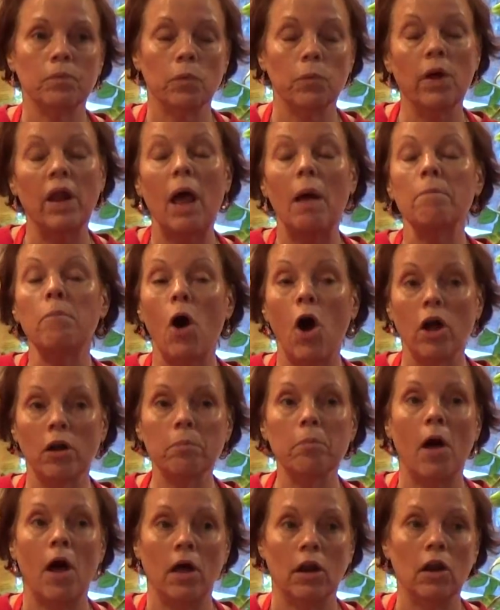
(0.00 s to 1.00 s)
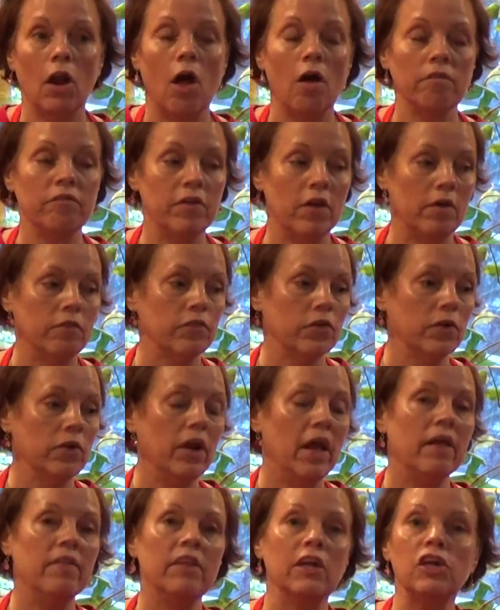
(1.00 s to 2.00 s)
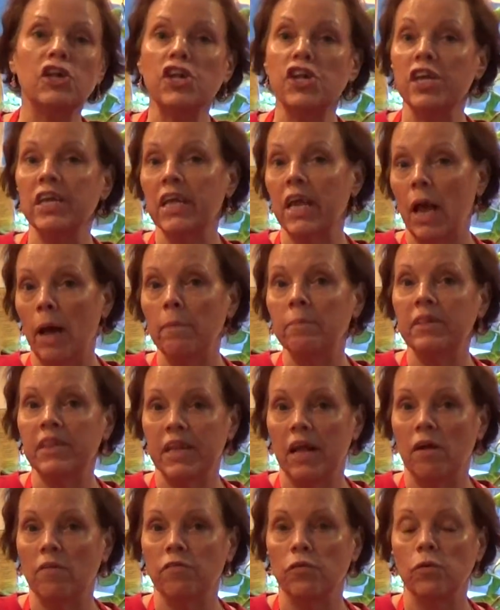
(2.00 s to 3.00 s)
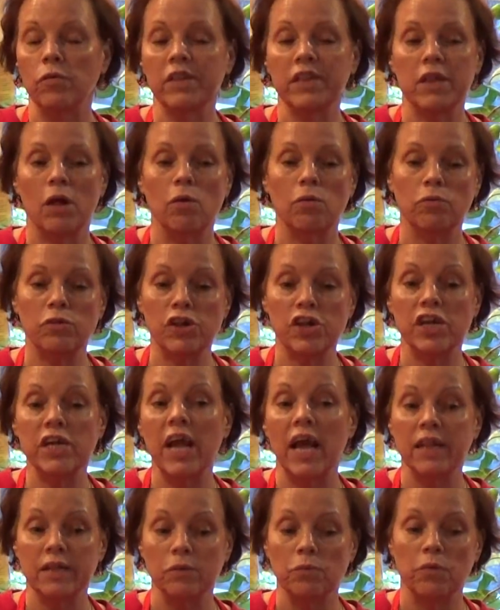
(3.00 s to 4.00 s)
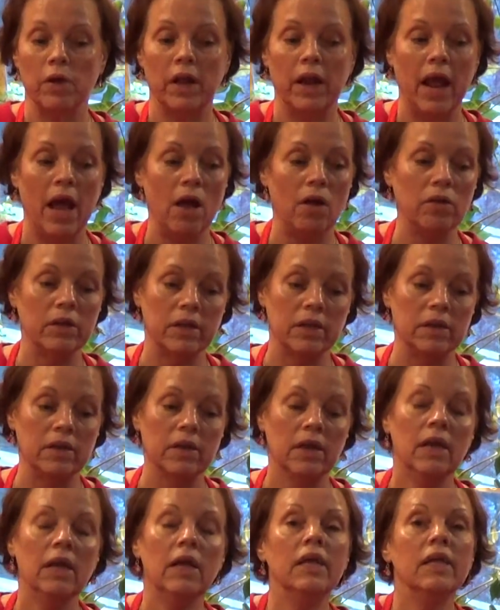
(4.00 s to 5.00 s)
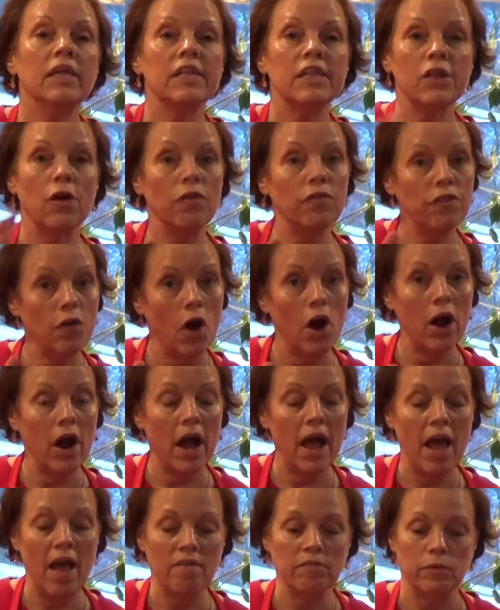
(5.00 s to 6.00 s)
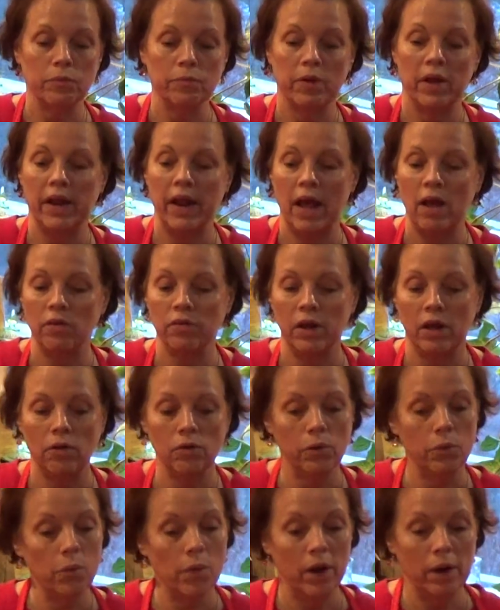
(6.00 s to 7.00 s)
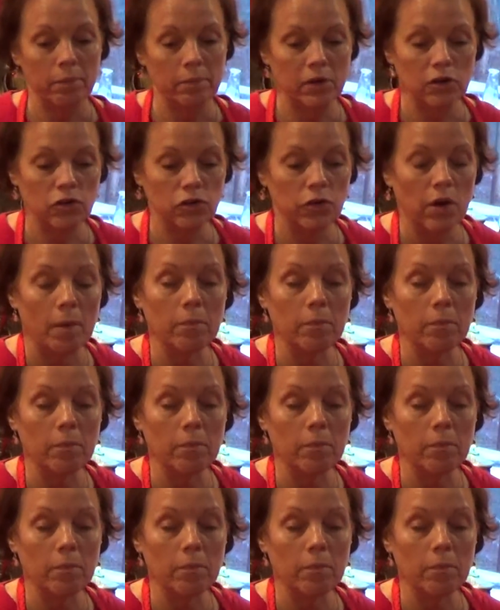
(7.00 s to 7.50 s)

Well, I bought a bottle off of her, and then she kept several, so she hasn't run out, and so far I haven't run out, and I don't know what I'm going to do.